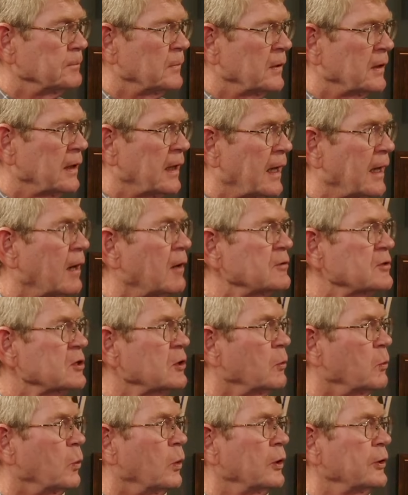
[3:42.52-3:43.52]
I also
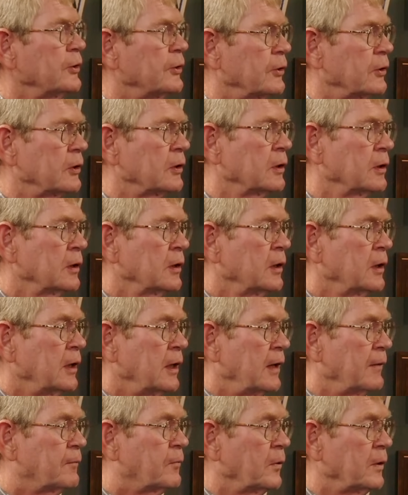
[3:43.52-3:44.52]
wonder
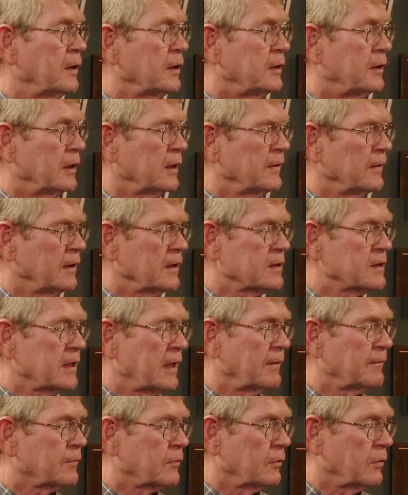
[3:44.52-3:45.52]
if we had done this
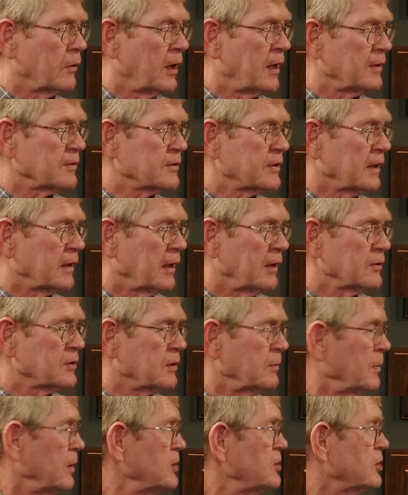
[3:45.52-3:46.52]
after Ohio State lost to
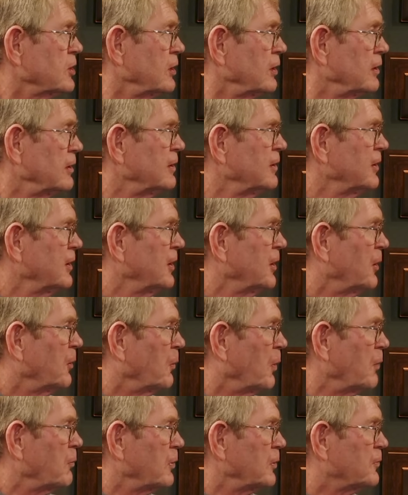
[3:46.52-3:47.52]
Michigan,
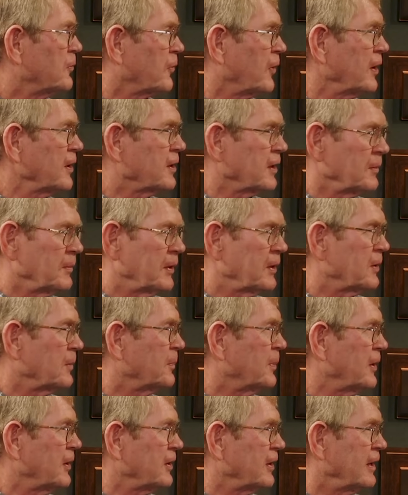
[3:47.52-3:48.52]
where would Franklin be
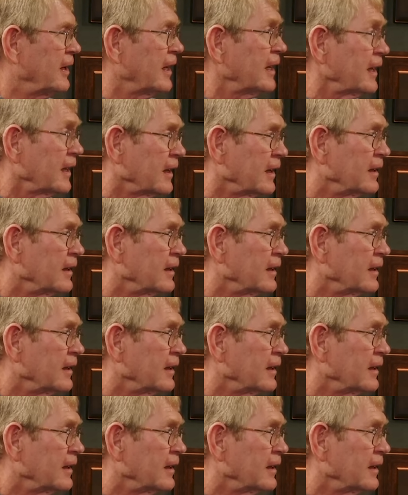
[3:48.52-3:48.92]
compared today?